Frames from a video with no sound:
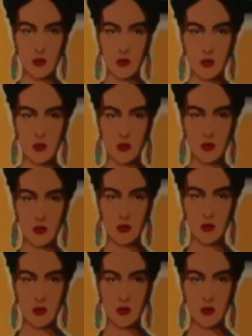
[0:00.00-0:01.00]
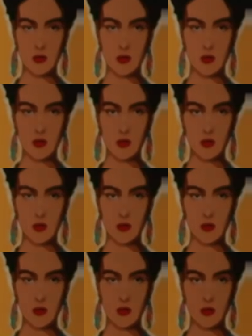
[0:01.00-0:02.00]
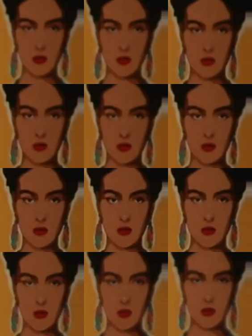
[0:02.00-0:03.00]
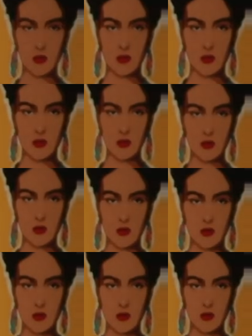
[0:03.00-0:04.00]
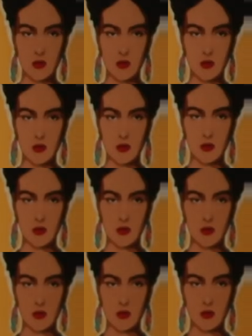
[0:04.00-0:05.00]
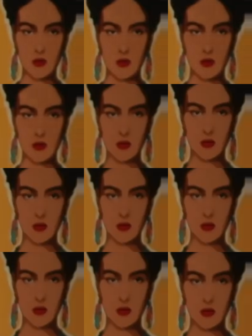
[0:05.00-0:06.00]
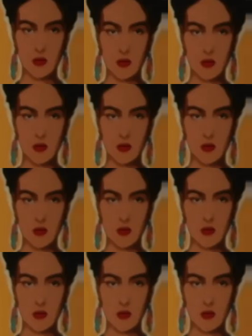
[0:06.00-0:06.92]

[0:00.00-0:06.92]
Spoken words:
The person shown says nothing.